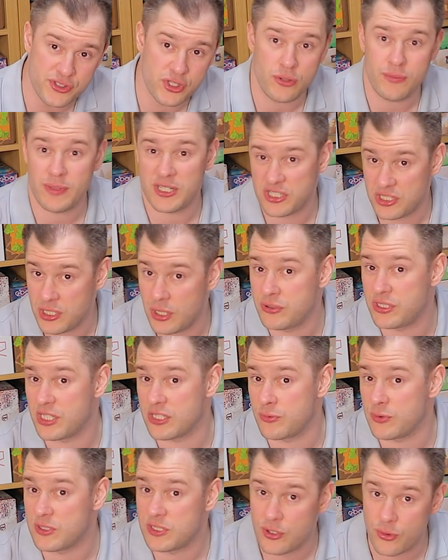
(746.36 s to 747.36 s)
so much
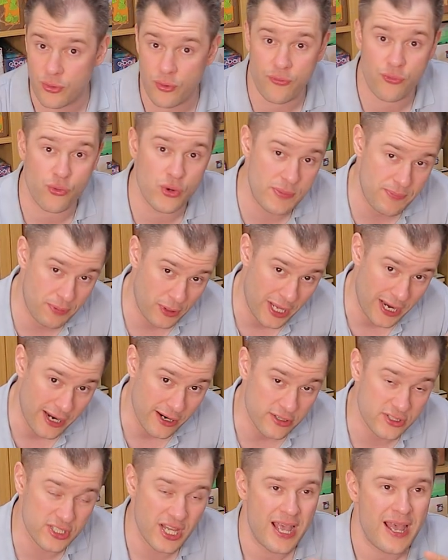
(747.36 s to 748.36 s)
noticed with 2 or 3
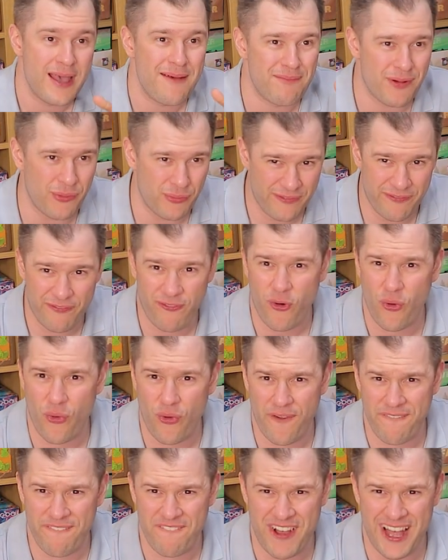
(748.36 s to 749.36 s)
players, but with
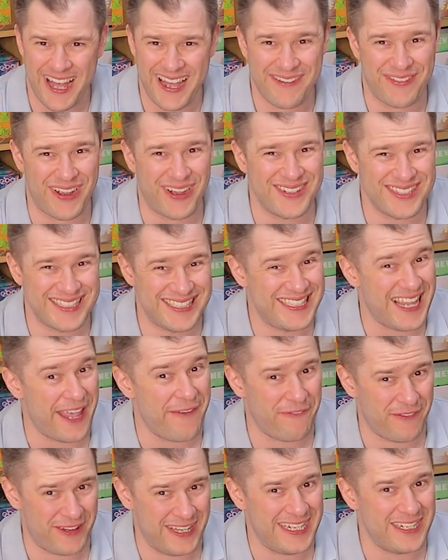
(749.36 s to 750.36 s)
4 or 5, I was
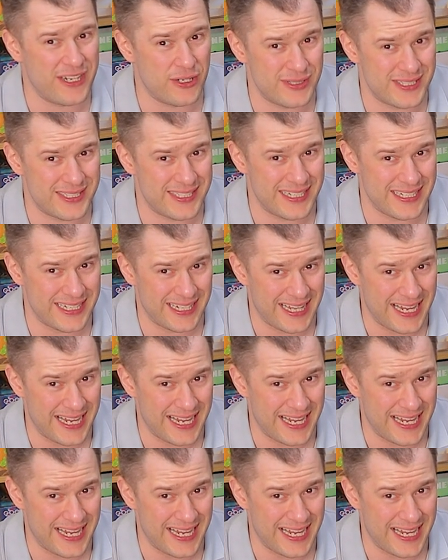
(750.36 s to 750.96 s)
definitely noticing the